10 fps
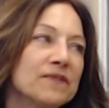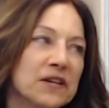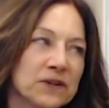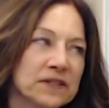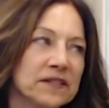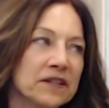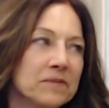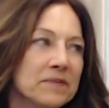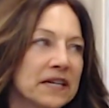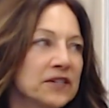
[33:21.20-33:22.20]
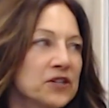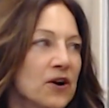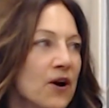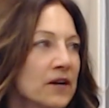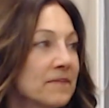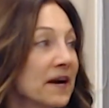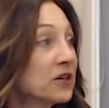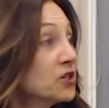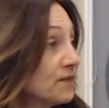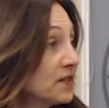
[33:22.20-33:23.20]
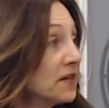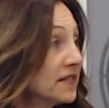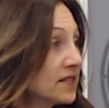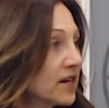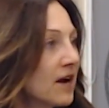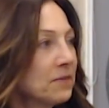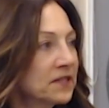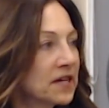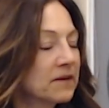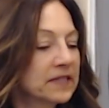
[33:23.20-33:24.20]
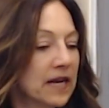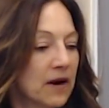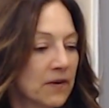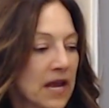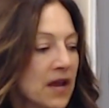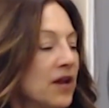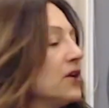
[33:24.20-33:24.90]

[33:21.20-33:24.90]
shift gears a little bit and talk about, because you've done this a couple times now.